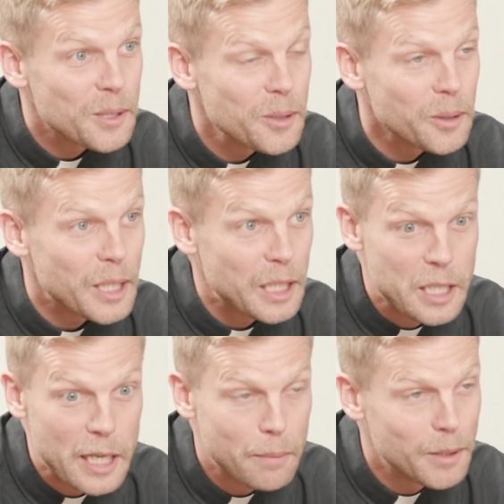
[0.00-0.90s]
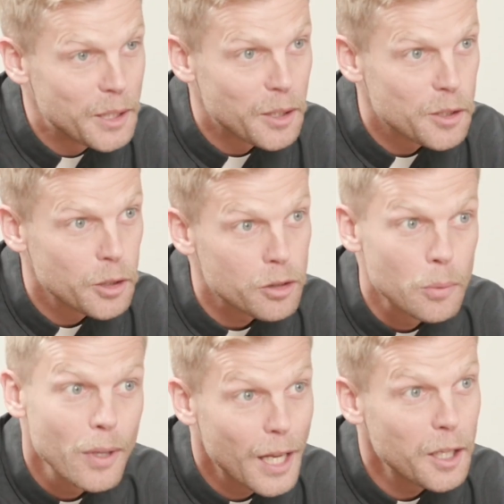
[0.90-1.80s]
too, like enabling their children.
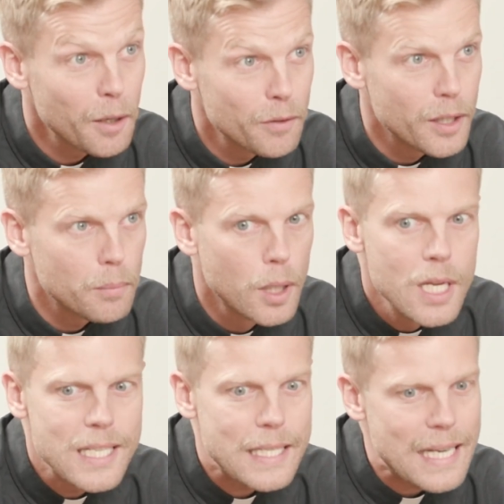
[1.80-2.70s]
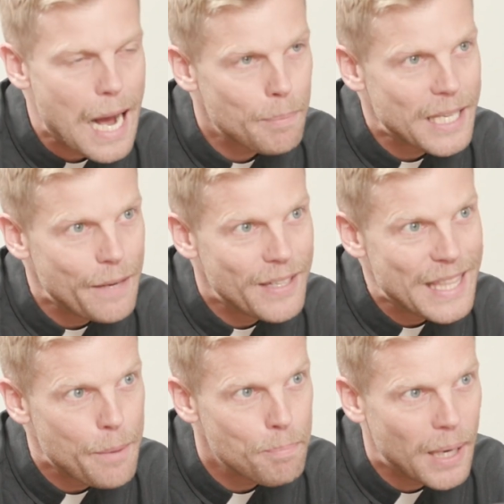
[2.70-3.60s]
Well, I love them. Stop giving
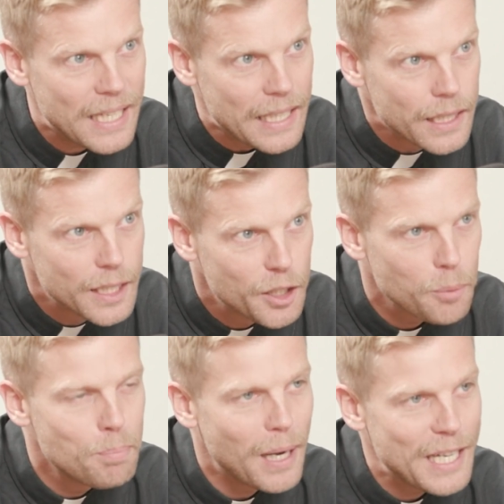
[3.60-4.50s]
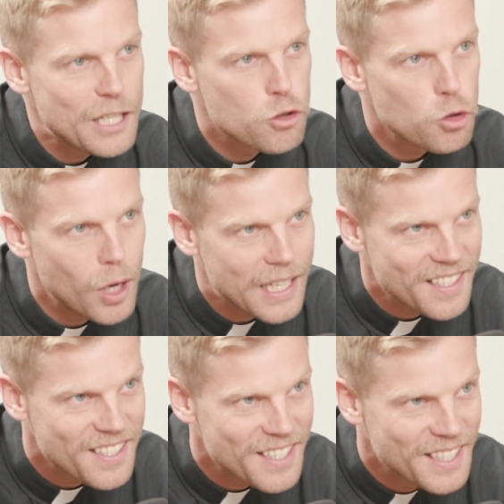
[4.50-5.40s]
them money. They're buying
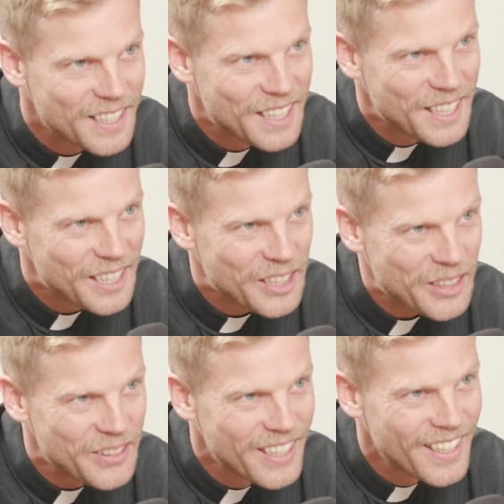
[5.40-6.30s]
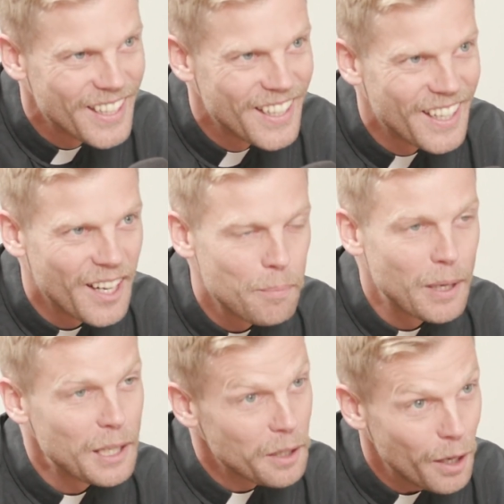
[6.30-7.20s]
drugs, you know? Oh, but
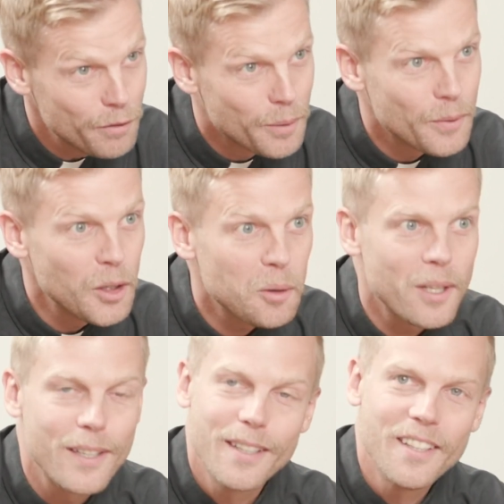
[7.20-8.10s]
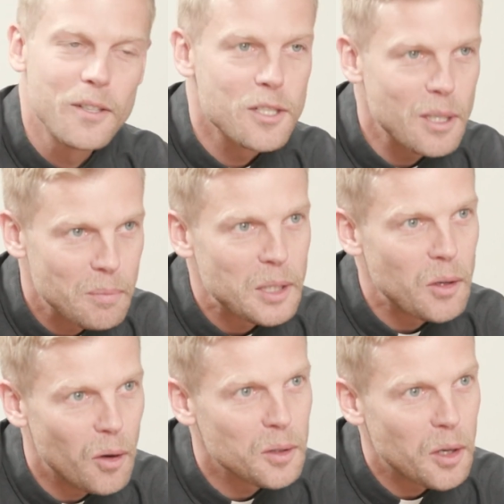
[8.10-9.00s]
I love them. No, there's something
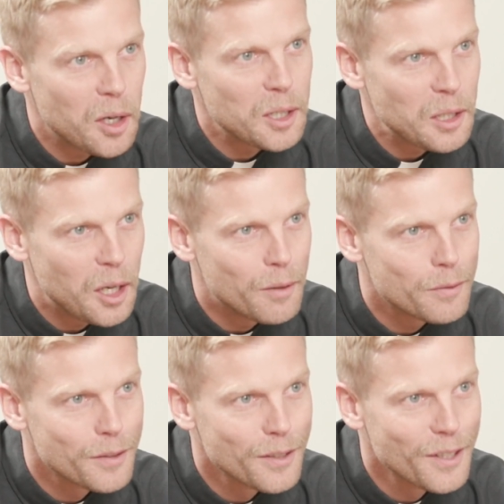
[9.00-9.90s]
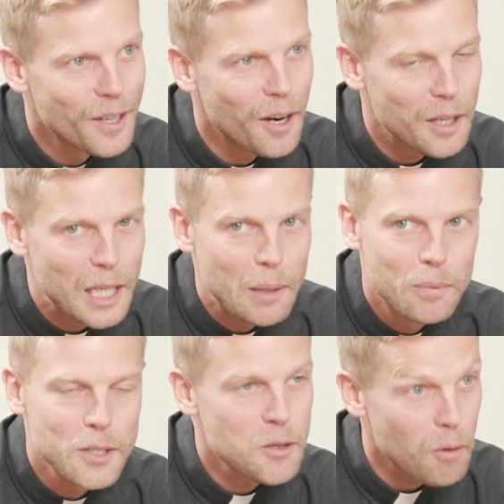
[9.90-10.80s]
called hard love. Our God
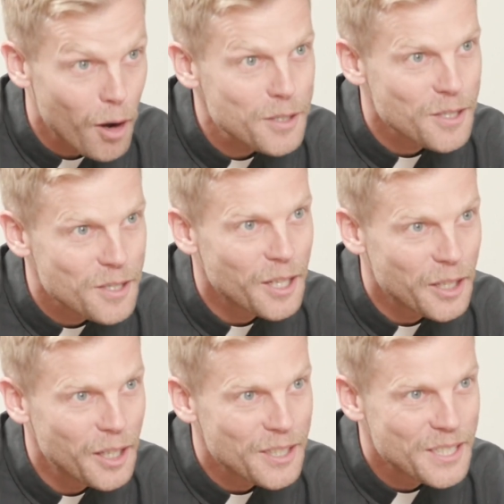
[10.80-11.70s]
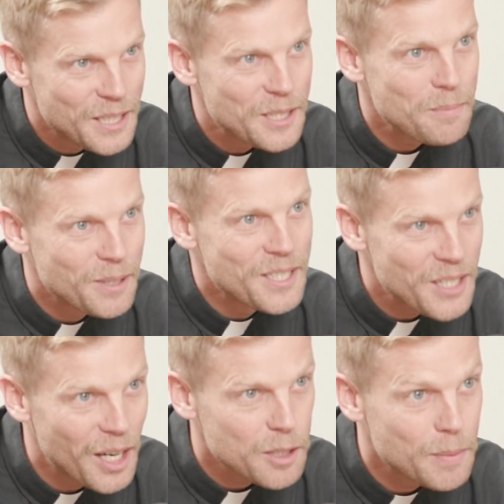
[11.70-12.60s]
puts crosses on us. He disciplines
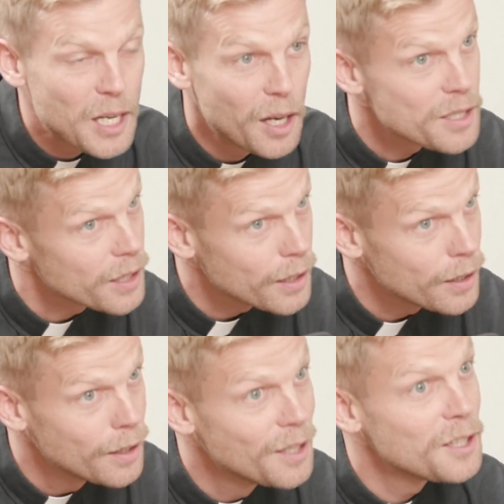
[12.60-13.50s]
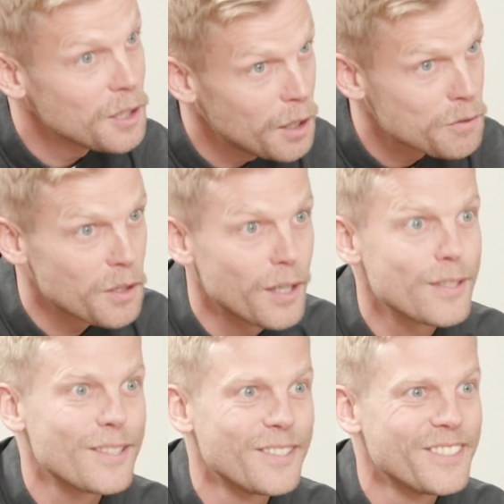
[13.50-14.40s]
us because he loves
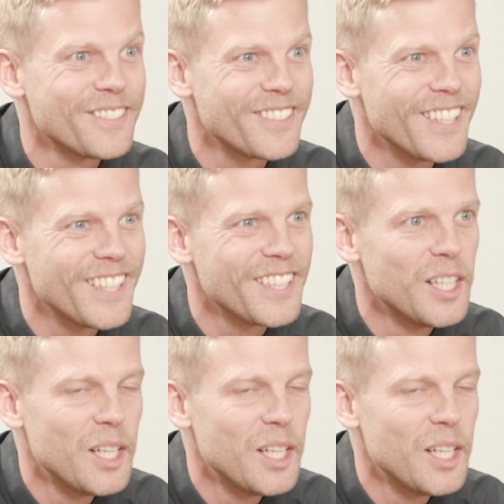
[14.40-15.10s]
us, right?